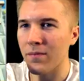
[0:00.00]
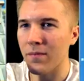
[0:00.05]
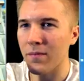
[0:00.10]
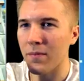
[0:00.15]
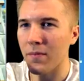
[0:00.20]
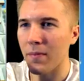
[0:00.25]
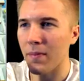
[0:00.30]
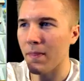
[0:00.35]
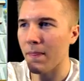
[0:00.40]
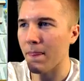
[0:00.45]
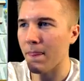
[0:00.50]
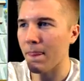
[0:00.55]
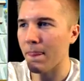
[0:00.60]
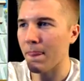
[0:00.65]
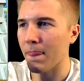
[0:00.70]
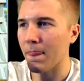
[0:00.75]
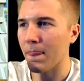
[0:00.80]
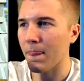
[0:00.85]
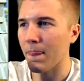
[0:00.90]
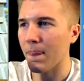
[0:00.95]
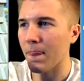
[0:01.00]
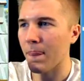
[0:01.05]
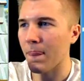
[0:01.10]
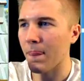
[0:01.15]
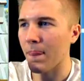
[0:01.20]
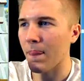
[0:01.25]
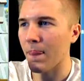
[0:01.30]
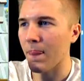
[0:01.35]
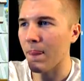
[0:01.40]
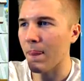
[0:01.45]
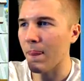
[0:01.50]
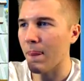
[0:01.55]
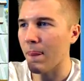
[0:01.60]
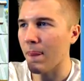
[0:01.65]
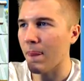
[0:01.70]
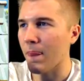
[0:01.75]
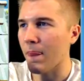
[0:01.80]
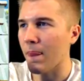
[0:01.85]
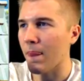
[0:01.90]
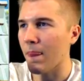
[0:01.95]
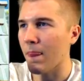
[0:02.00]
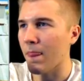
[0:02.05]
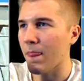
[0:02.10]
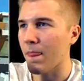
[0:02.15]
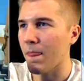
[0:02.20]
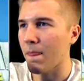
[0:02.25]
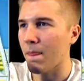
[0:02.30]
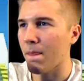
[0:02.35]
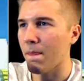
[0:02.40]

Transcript: Nothing is said.